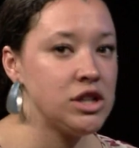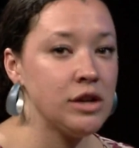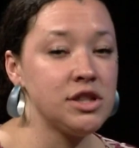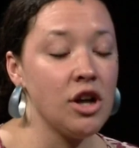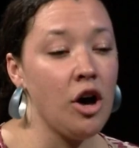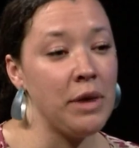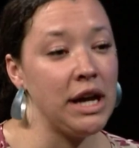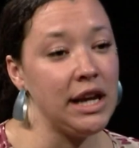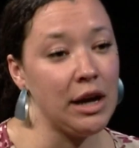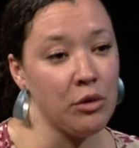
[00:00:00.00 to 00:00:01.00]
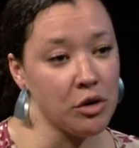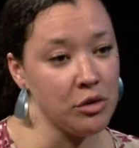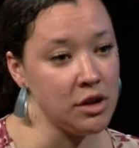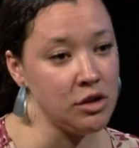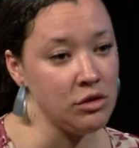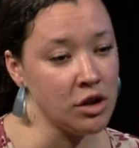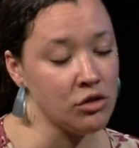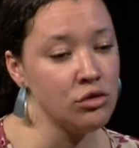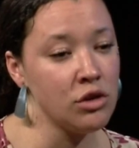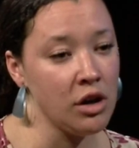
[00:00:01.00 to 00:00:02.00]
Shouts to Almighty. I work with a, new, a
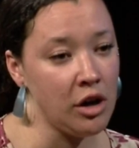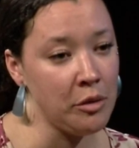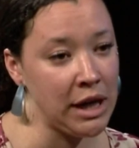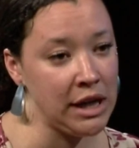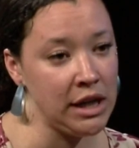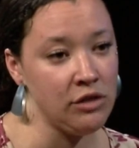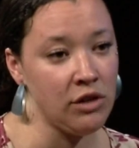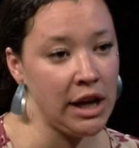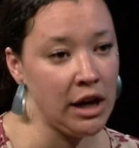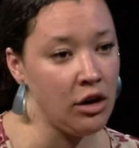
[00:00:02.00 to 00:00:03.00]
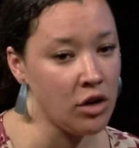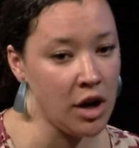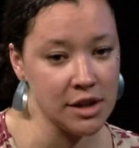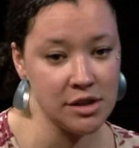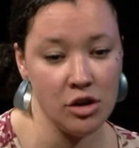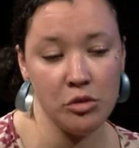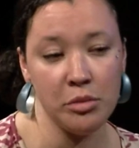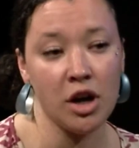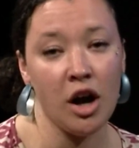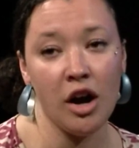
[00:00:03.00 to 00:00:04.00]
crew called Almighty, Rael, Chronic Tone,
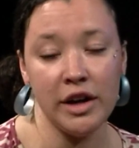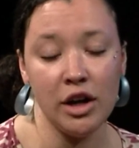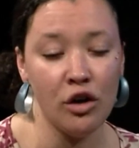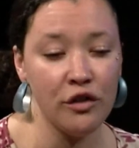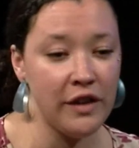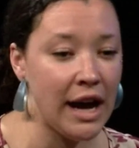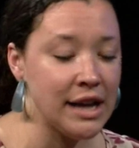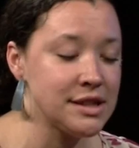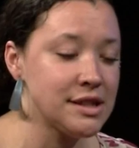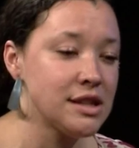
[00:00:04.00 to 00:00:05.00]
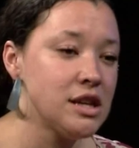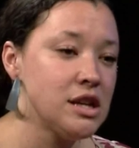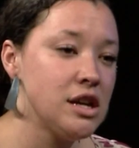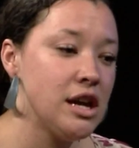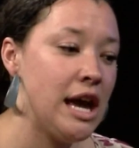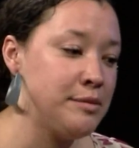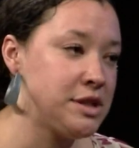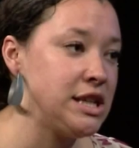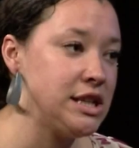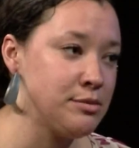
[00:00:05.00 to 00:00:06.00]
Bakari, OFATs,
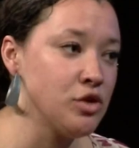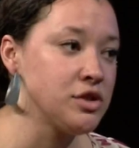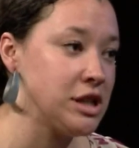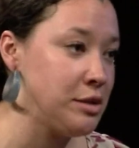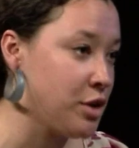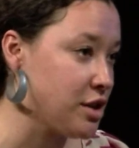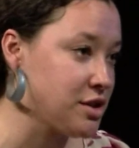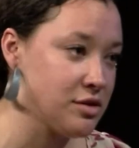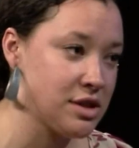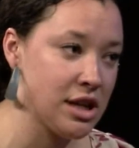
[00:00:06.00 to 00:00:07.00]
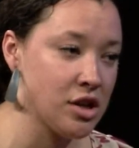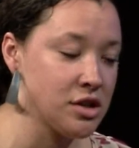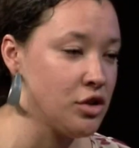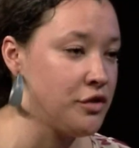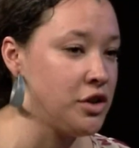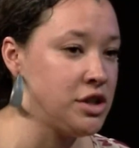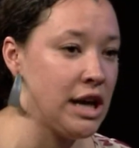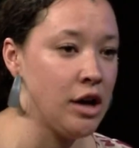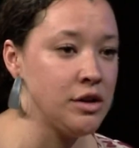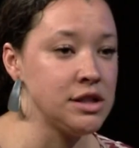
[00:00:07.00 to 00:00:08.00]
MCs mostly, but also singers. So if you're
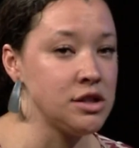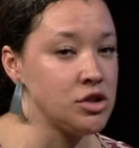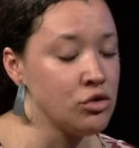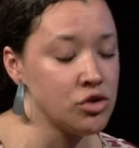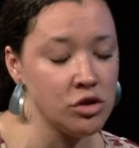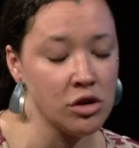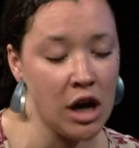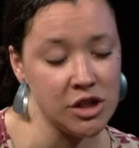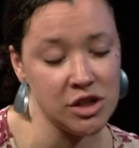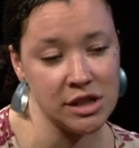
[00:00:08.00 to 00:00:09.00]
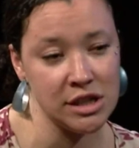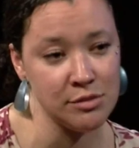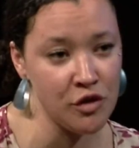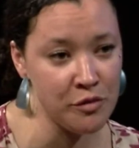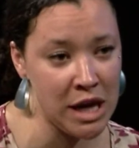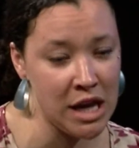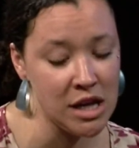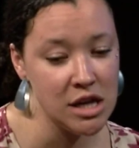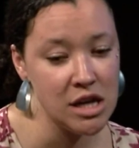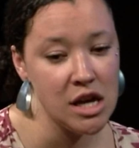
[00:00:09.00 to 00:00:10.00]
down, it's a social consciousness movement. Mm
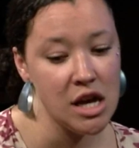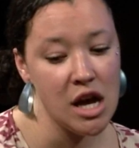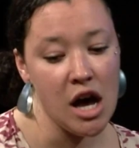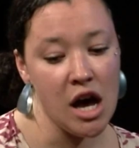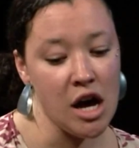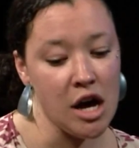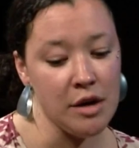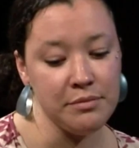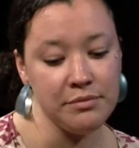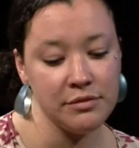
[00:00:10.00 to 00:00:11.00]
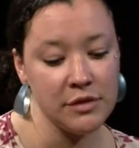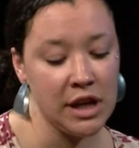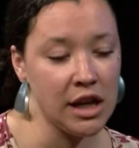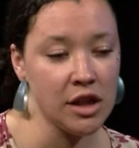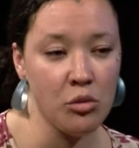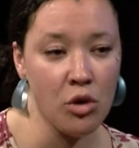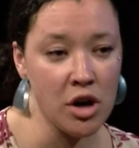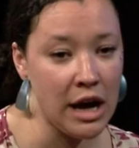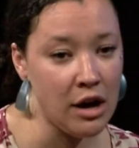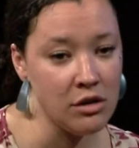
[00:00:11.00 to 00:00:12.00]
-hmm. um, getting the word
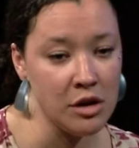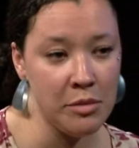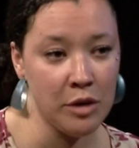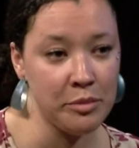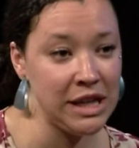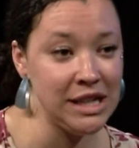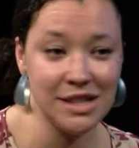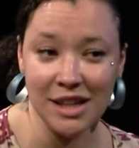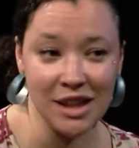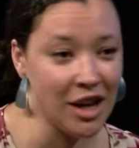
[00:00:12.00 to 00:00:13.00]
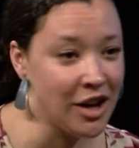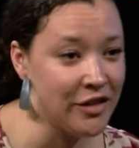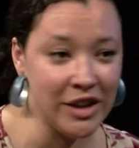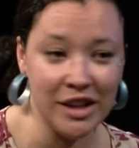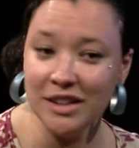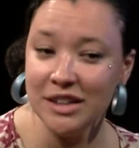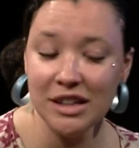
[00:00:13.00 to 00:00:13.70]
out about peace and love and